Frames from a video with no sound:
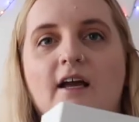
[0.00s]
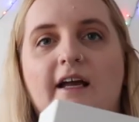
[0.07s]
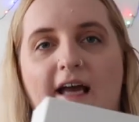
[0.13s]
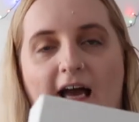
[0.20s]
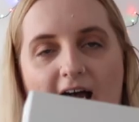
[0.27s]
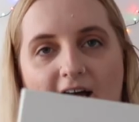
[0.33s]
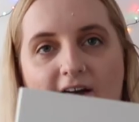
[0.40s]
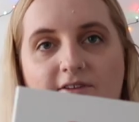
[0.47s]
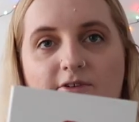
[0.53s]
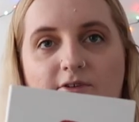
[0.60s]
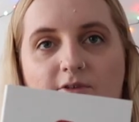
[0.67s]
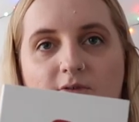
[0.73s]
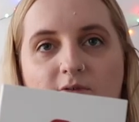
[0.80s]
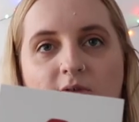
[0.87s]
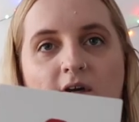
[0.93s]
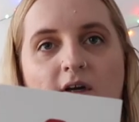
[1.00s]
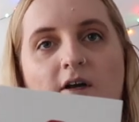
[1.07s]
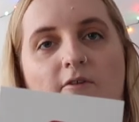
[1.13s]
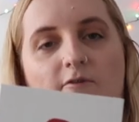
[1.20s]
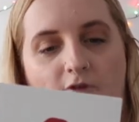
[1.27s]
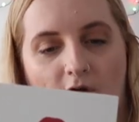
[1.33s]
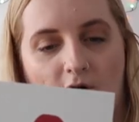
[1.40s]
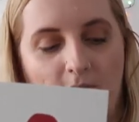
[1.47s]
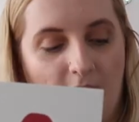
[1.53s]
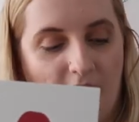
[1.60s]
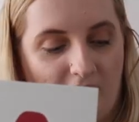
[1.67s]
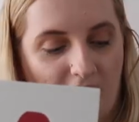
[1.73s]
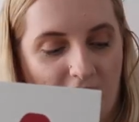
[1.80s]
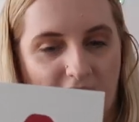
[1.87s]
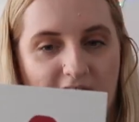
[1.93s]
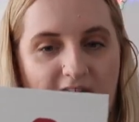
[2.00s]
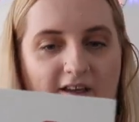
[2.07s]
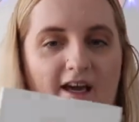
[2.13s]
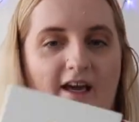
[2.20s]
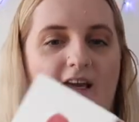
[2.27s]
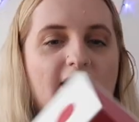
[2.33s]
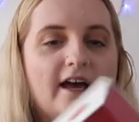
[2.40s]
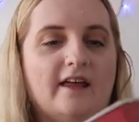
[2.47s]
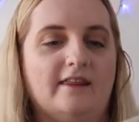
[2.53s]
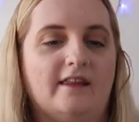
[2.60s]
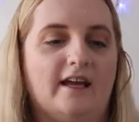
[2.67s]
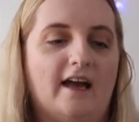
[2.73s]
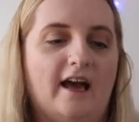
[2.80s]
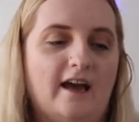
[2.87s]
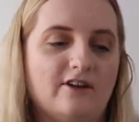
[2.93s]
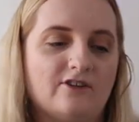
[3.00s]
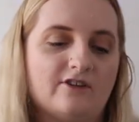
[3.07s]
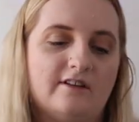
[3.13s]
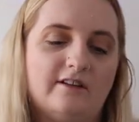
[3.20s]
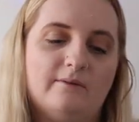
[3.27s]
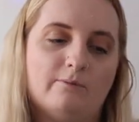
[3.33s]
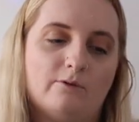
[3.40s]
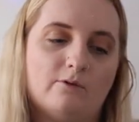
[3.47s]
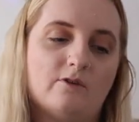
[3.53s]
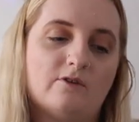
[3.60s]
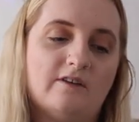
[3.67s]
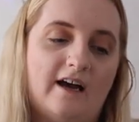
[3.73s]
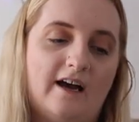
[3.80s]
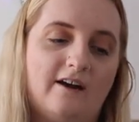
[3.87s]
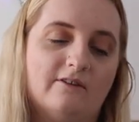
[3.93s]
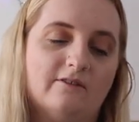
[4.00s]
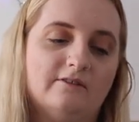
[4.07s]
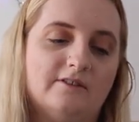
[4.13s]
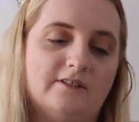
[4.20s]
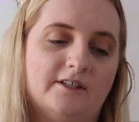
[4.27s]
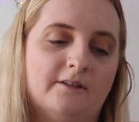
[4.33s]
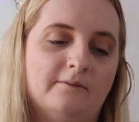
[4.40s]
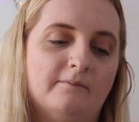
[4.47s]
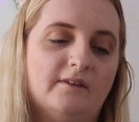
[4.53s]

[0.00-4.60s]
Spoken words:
candle from Glossier, and they actually brought out